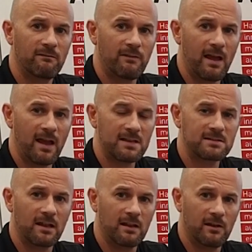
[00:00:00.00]

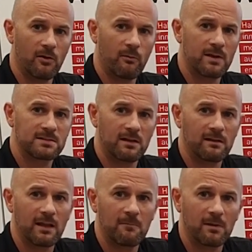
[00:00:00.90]
fast, and you don't waste
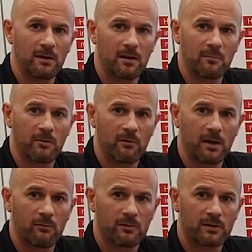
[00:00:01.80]
any time getting up and
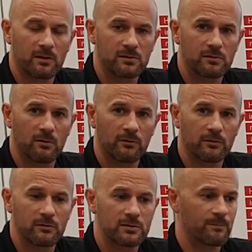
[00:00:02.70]
running with the control
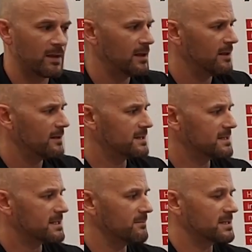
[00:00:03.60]
solution. This
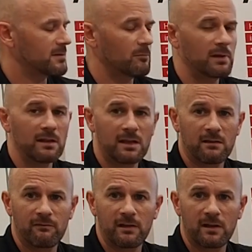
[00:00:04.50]
system is completely
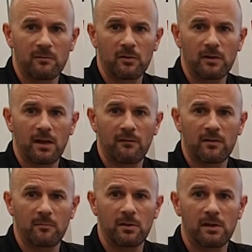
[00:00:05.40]
configurable. You
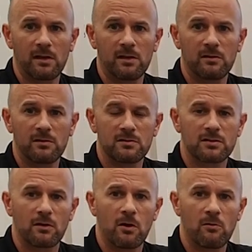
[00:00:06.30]
have the ability to
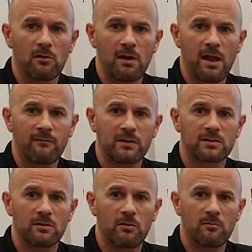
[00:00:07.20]
use your own
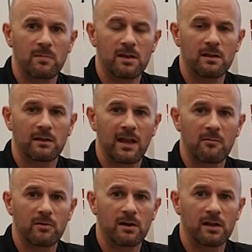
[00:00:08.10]
graphics, your own media
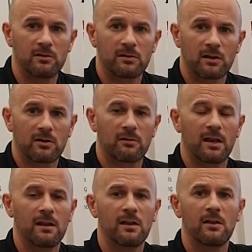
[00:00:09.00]
library, and you can
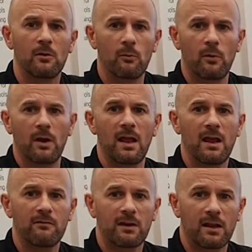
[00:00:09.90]
create
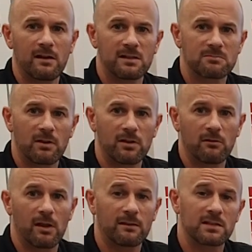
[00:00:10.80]
whatever kind of display
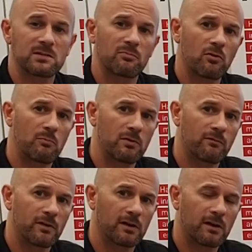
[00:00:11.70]
you like that's
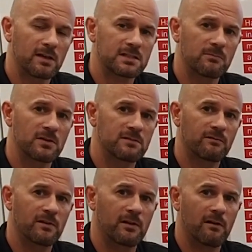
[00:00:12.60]
appropriate for your customers
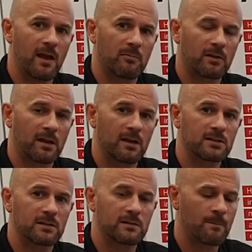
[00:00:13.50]
and for their
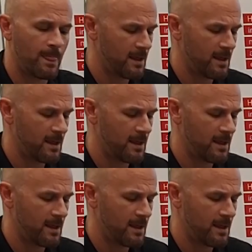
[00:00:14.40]
applications.